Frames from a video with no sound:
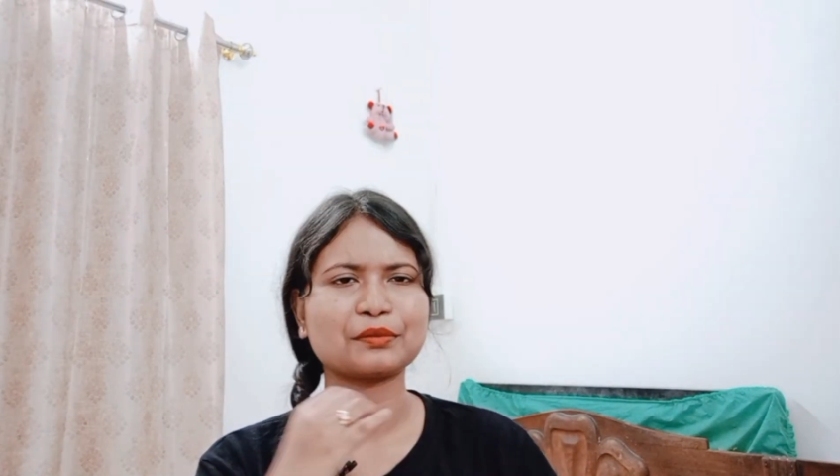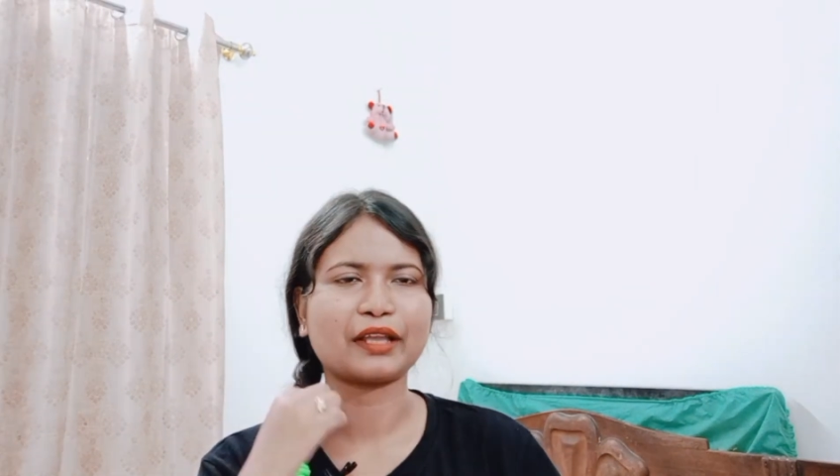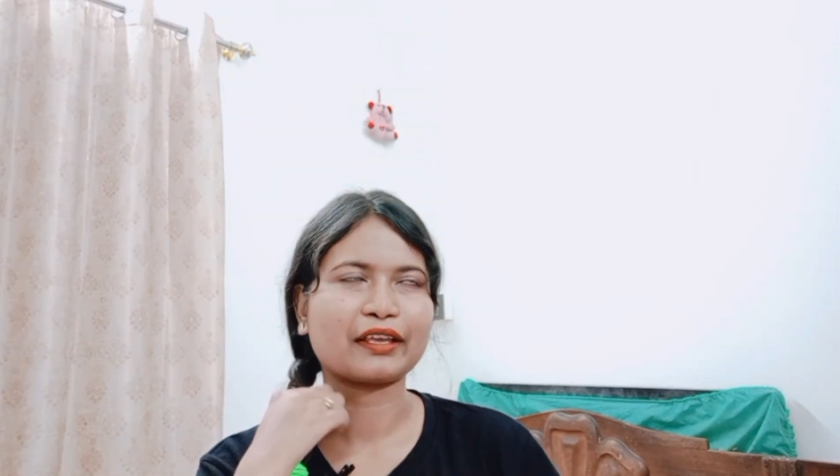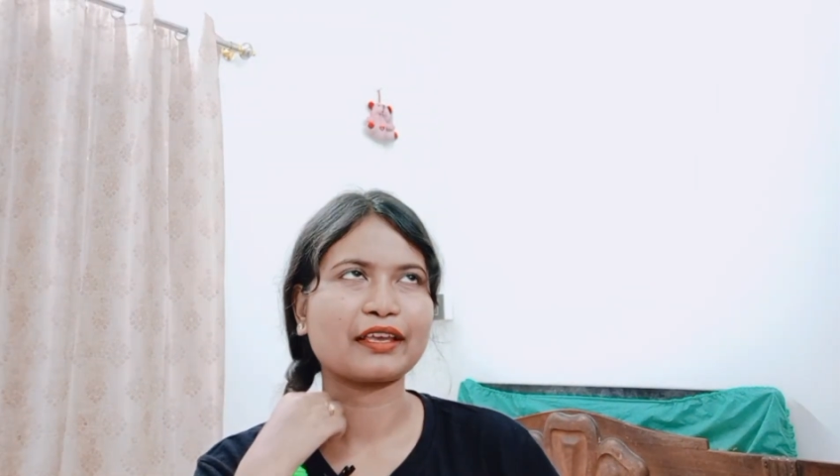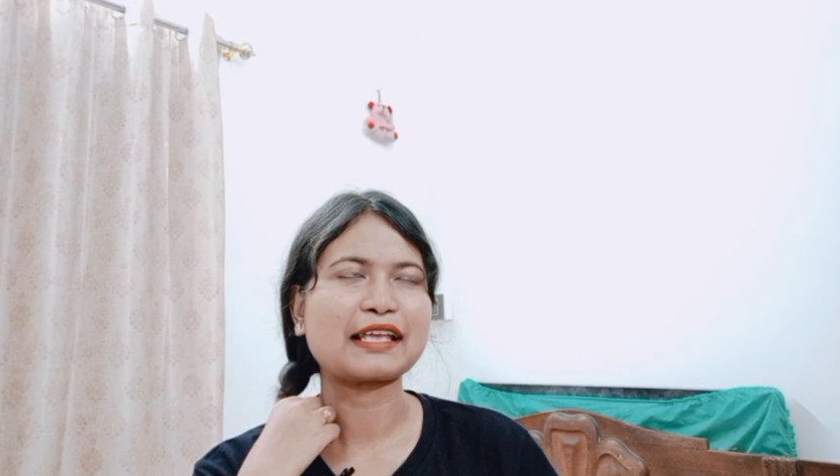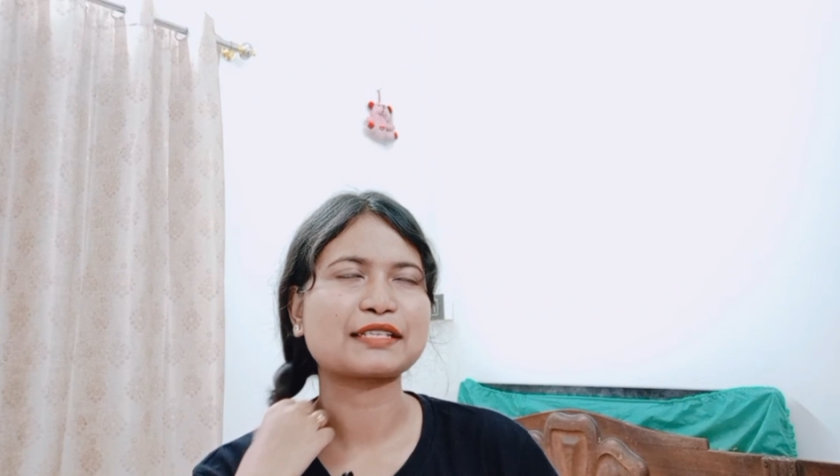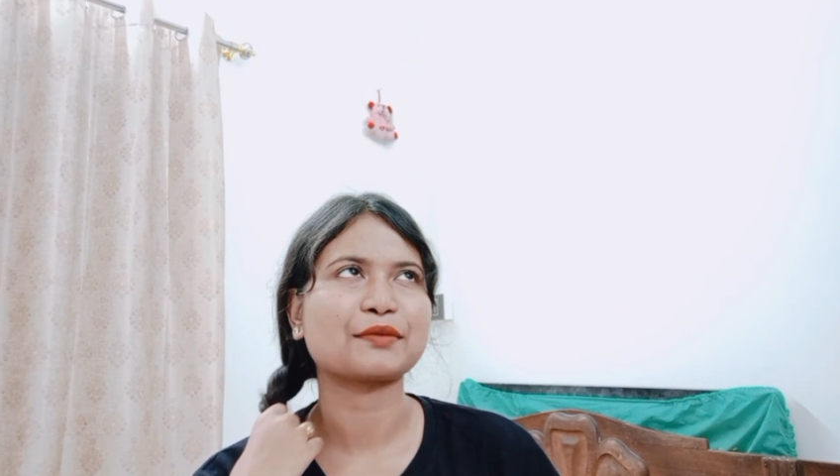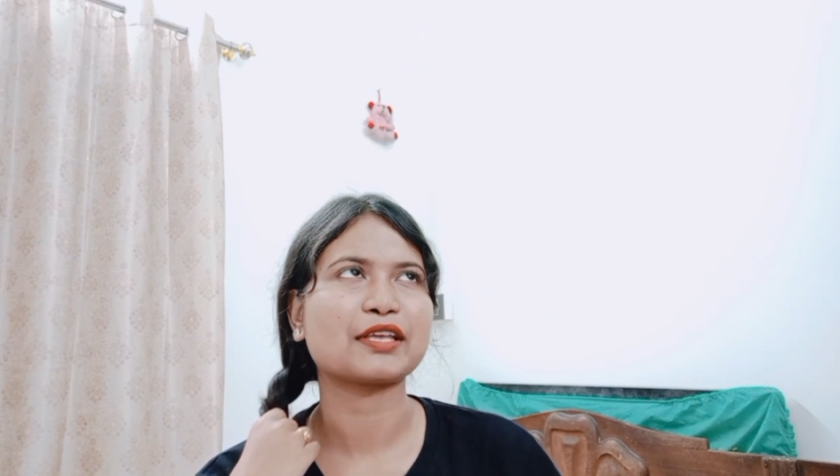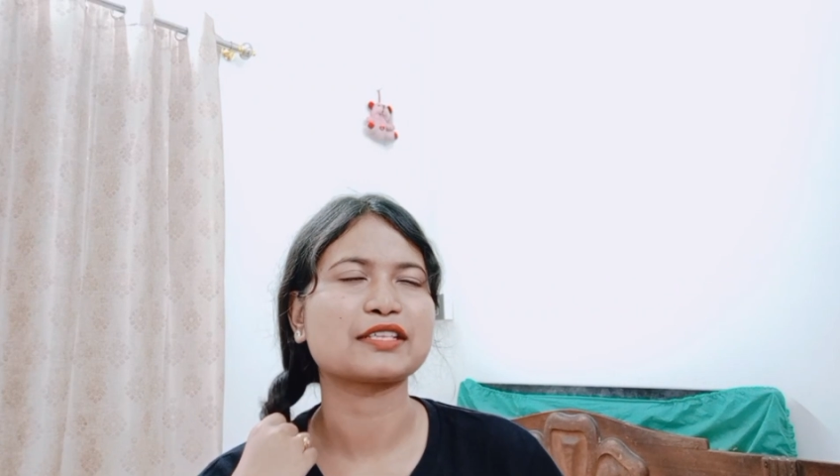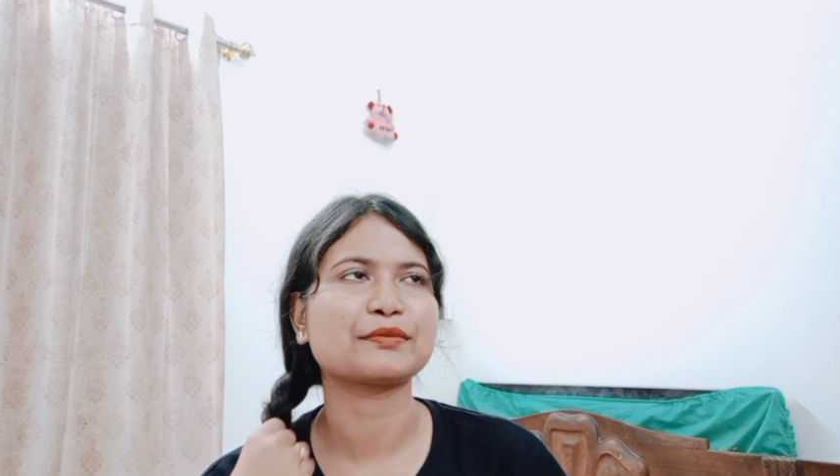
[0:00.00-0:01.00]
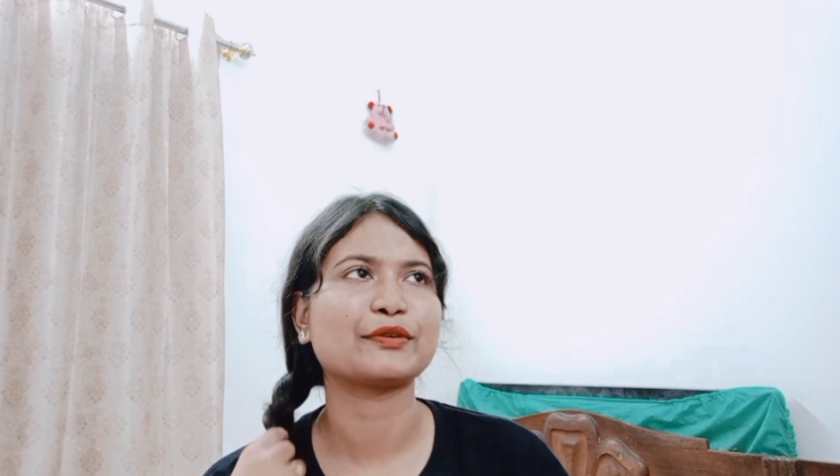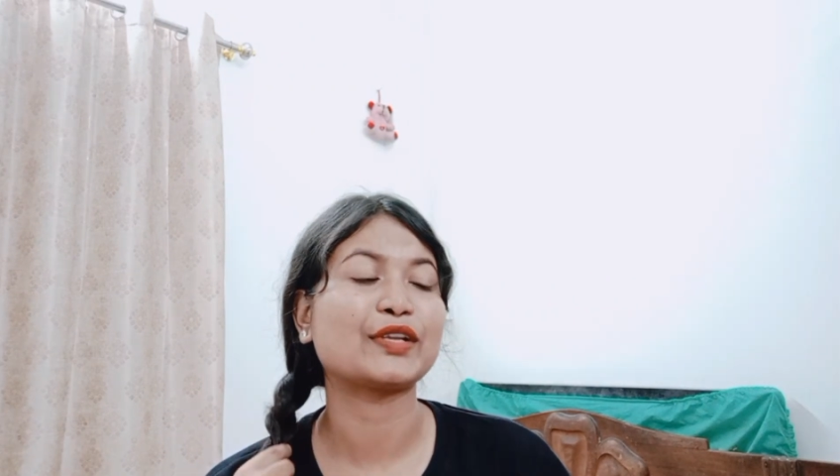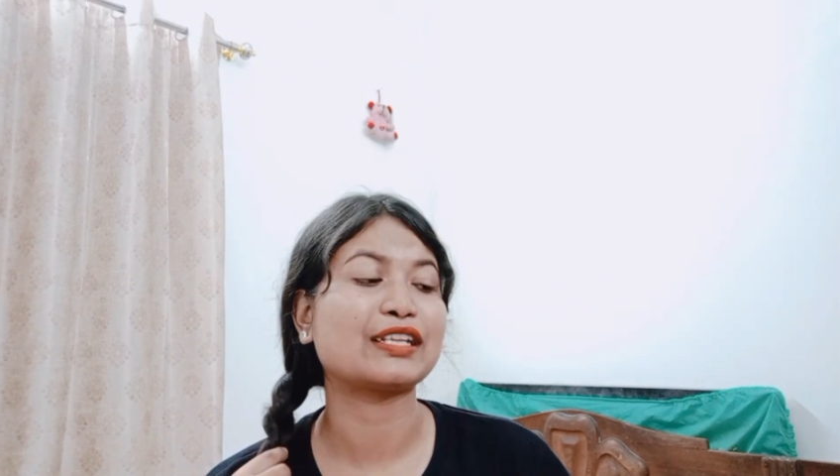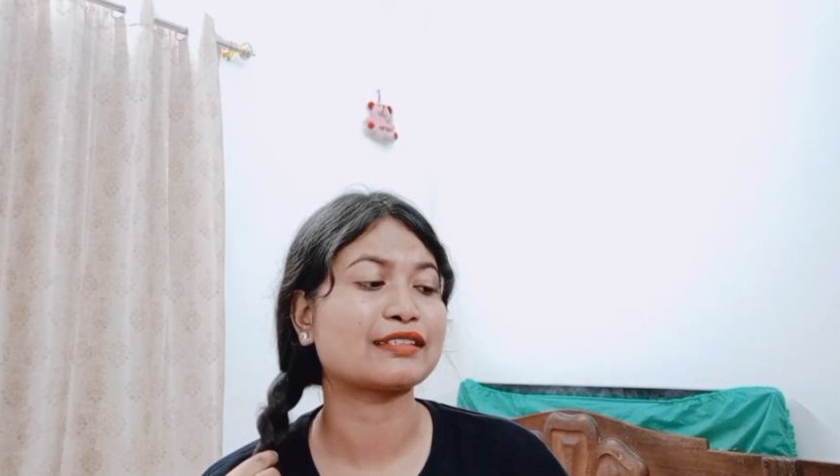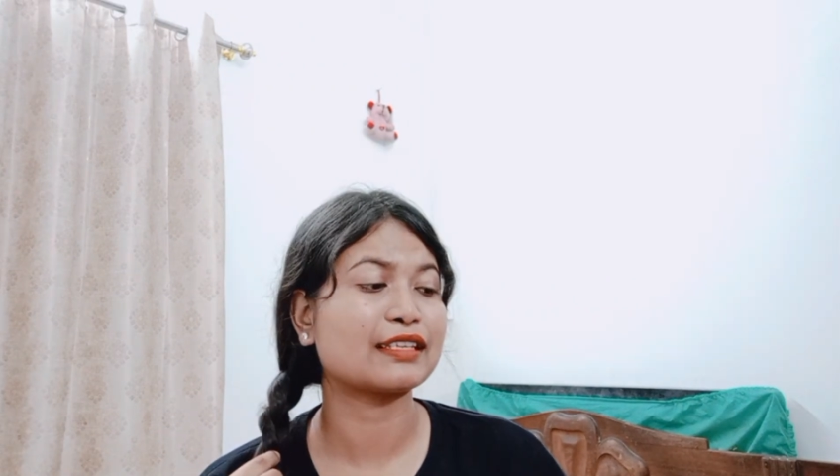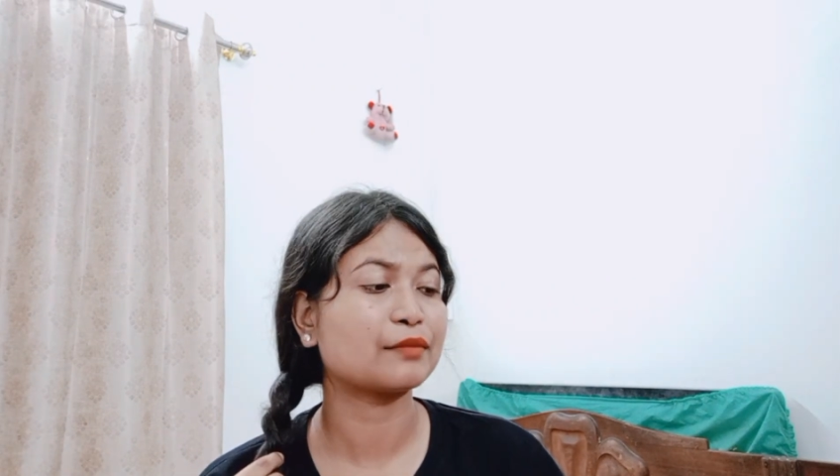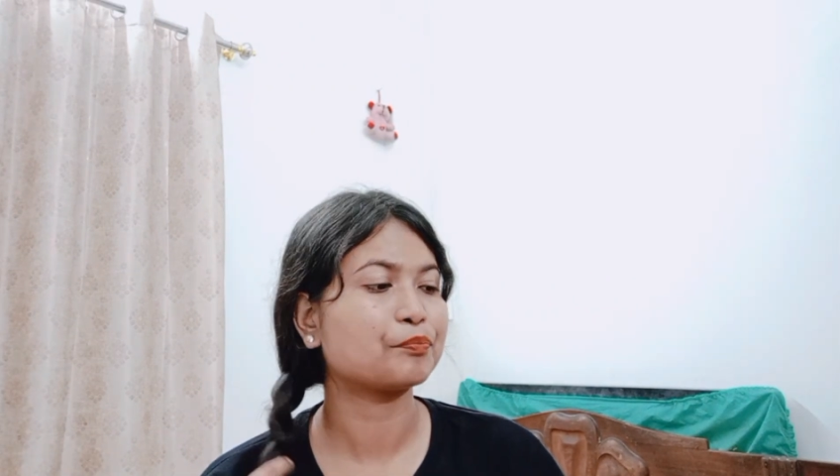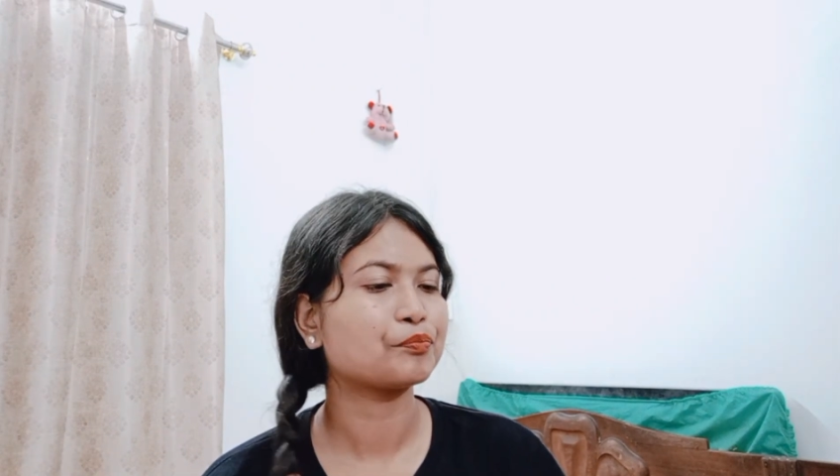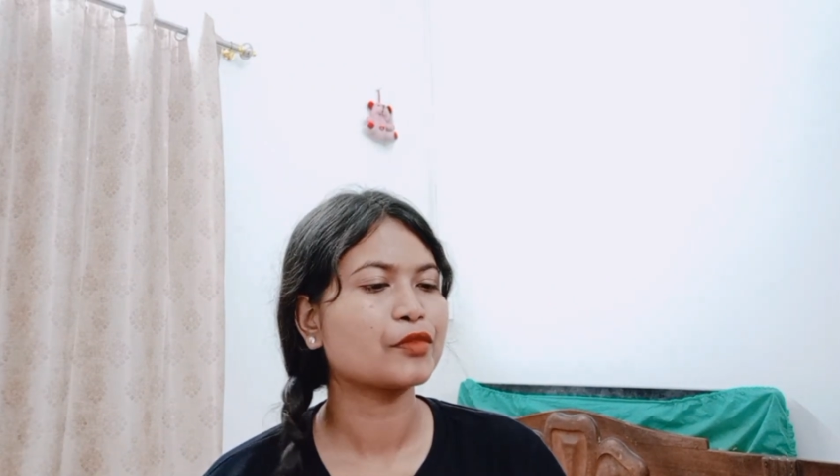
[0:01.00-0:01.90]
like aespa has been releasing.